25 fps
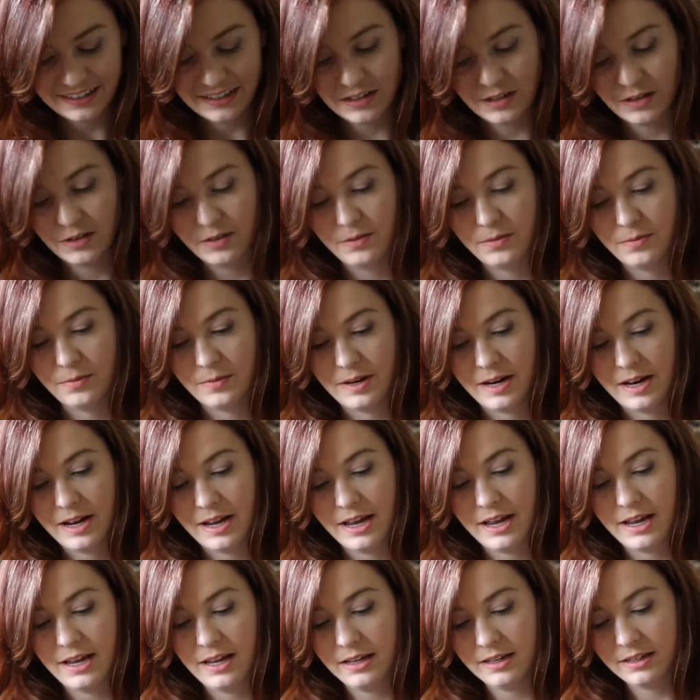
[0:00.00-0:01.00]
All
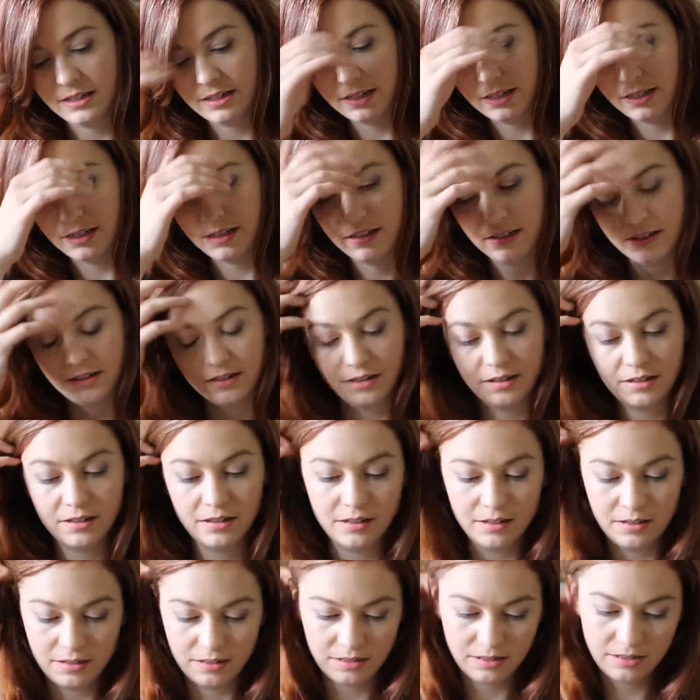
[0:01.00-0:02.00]
right.
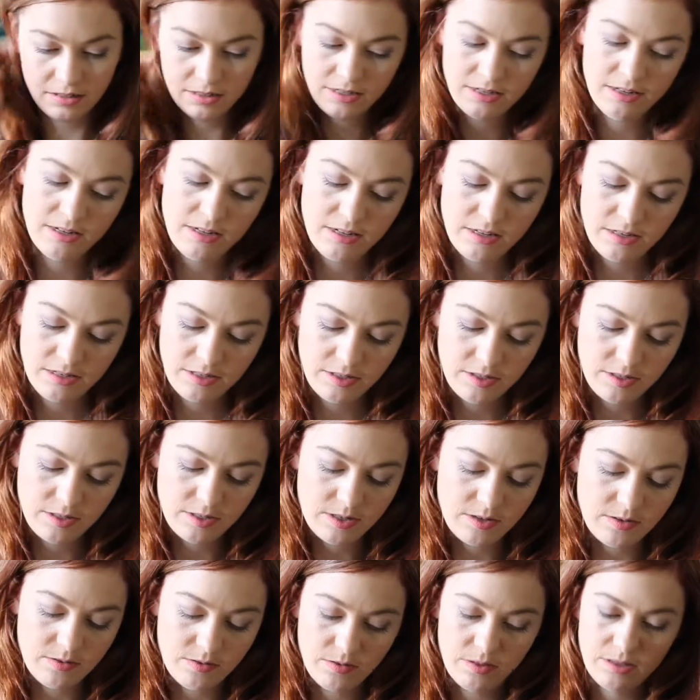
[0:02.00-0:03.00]

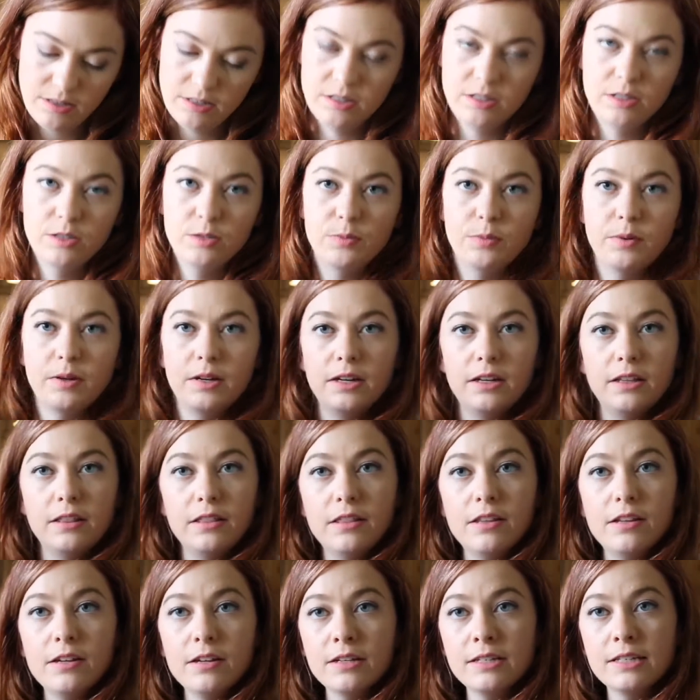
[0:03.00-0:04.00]
So this is what
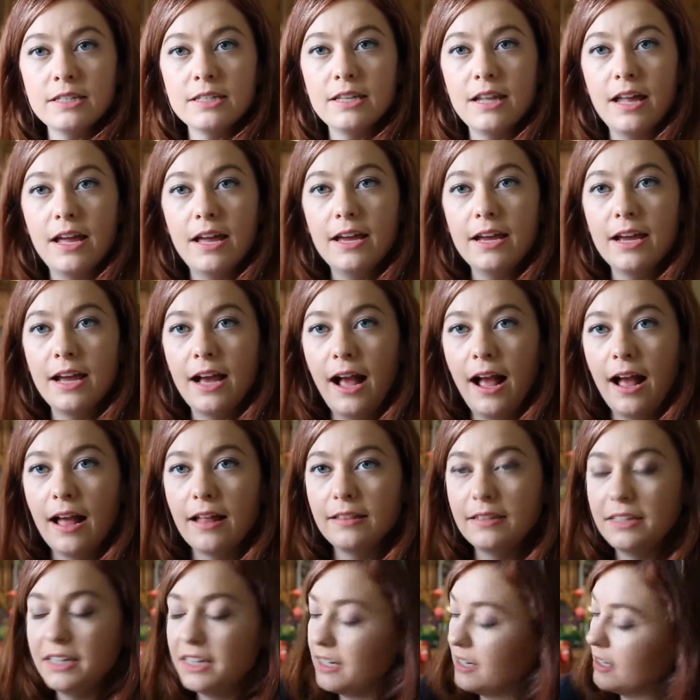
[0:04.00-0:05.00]
it looks like
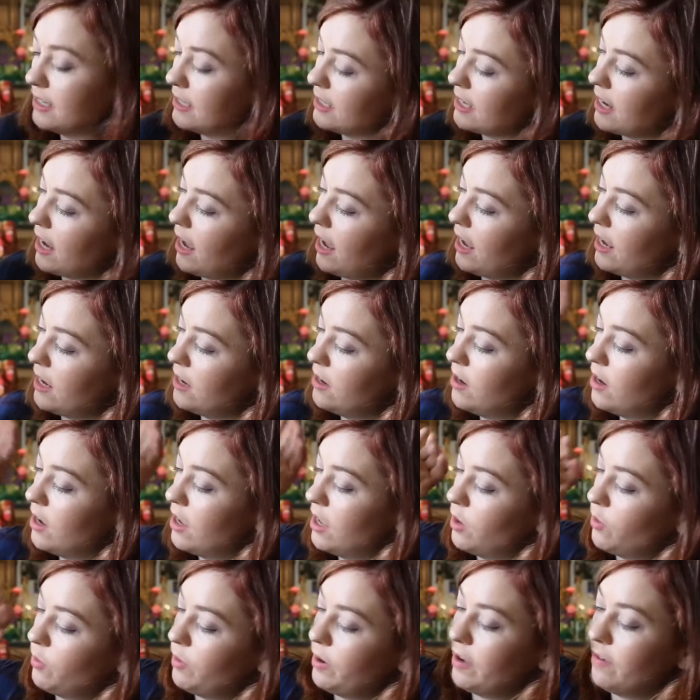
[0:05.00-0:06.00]
on the inside.
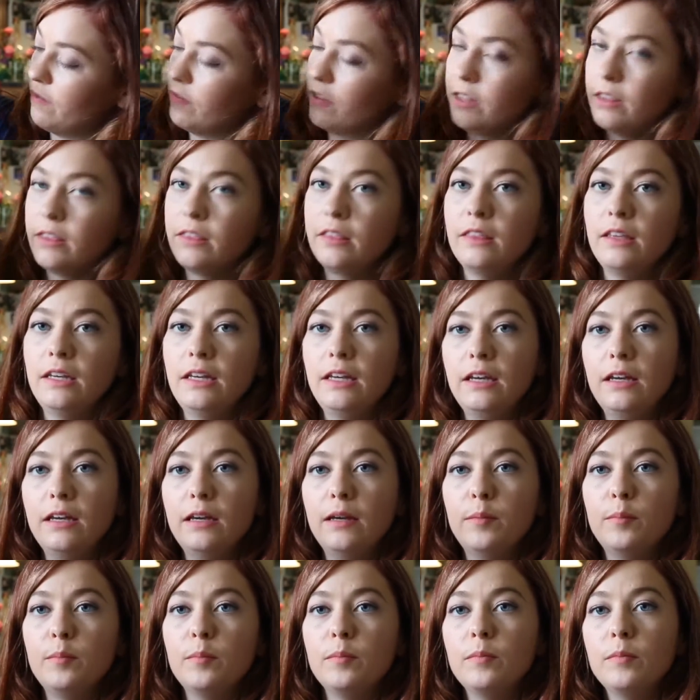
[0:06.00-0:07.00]
We have the
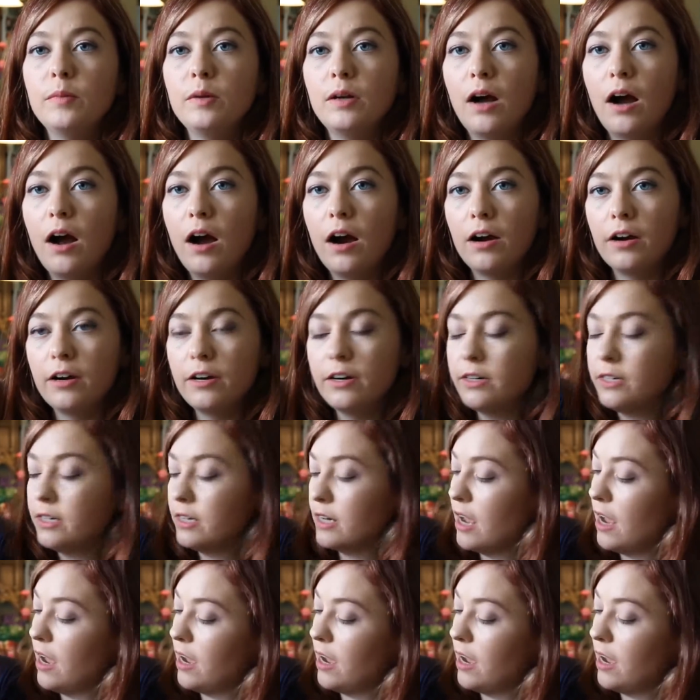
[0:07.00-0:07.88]
theme art